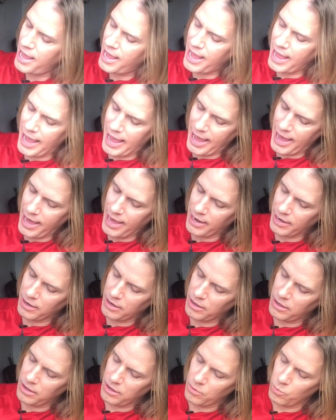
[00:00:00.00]
And
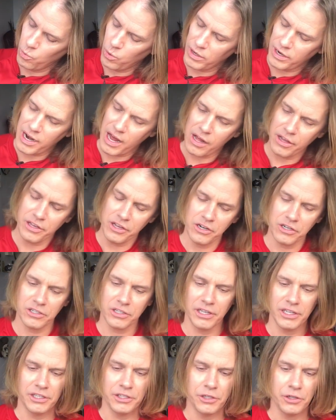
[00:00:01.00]
what I'll
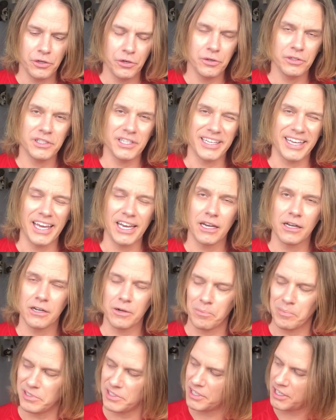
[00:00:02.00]
usually do to get into
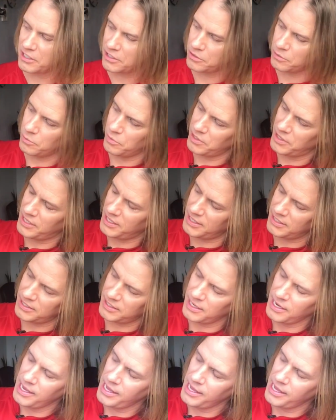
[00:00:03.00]
position with this